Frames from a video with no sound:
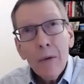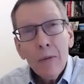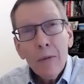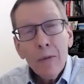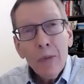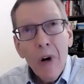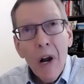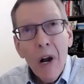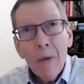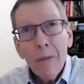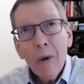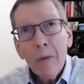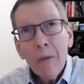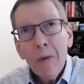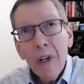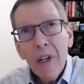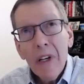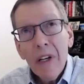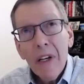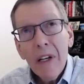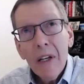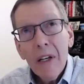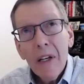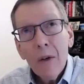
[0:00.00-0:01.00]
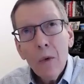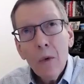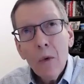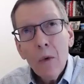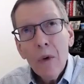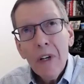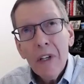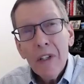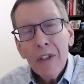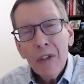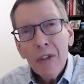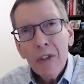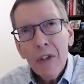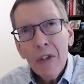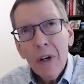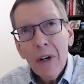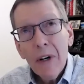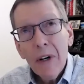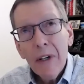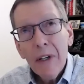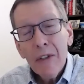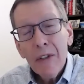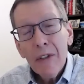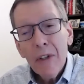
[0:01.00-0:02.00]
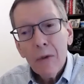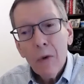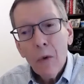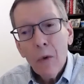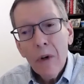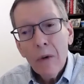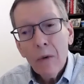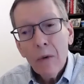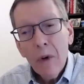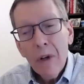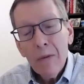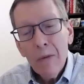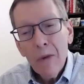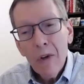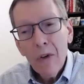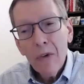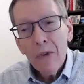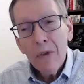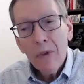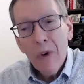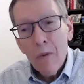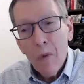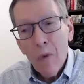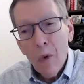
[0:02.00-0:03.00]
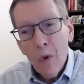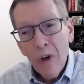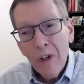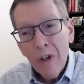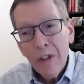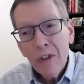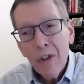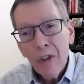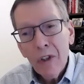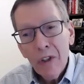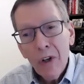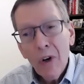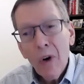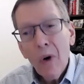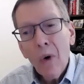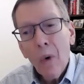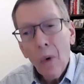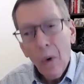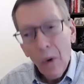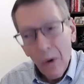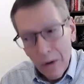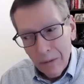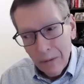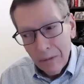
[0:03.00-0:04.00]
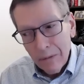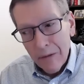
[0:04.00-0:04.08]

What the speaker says: probably we started when we moved from wood to coal.